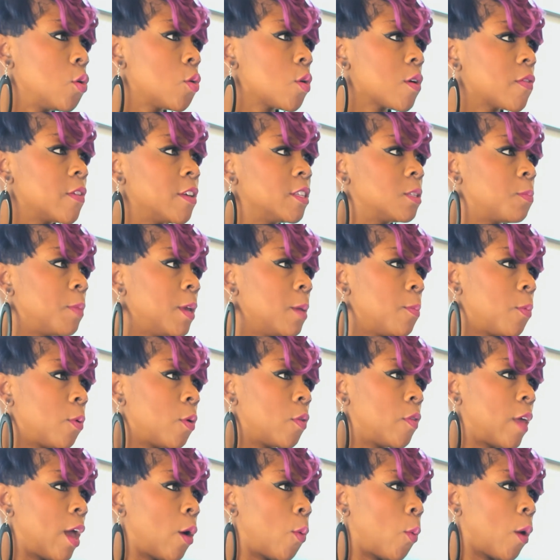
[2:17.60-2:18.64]
who are these people
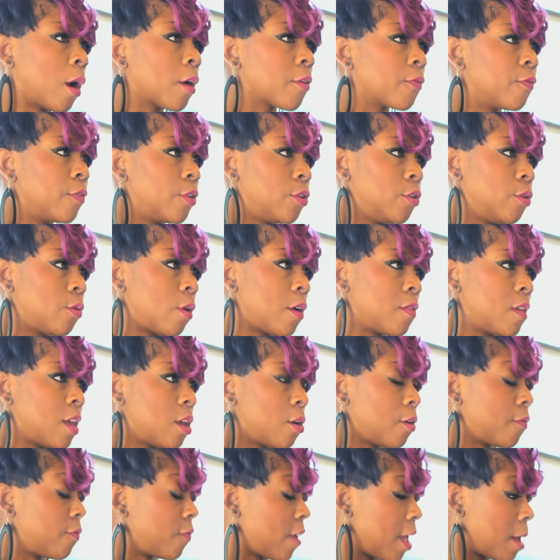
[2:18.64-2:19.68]
that work for you? Are they
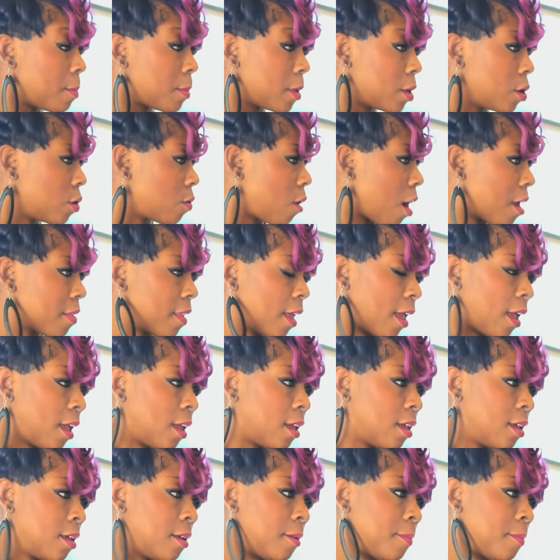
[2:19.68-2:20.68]
your family? Who are they?